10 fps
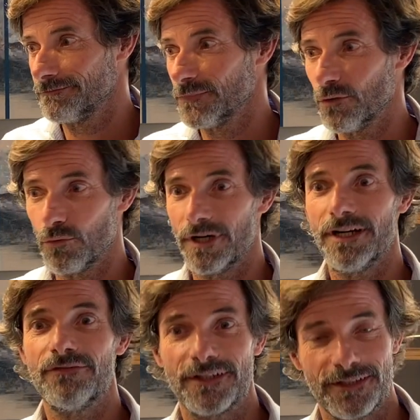
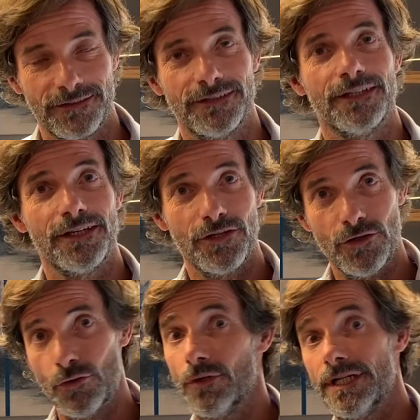wherever,
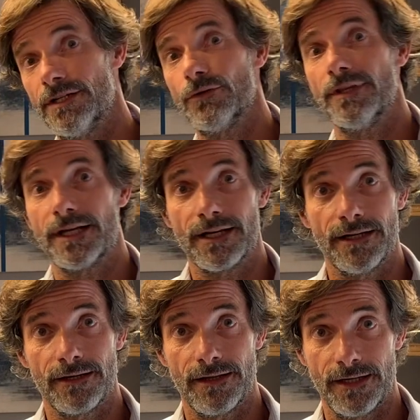you need to declare
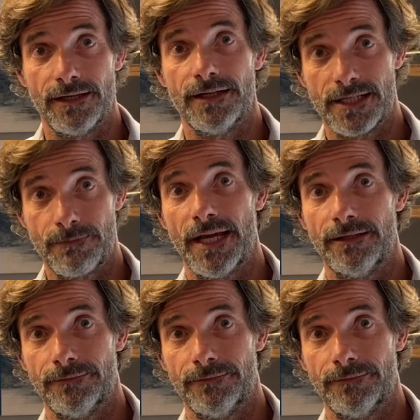that in Spain.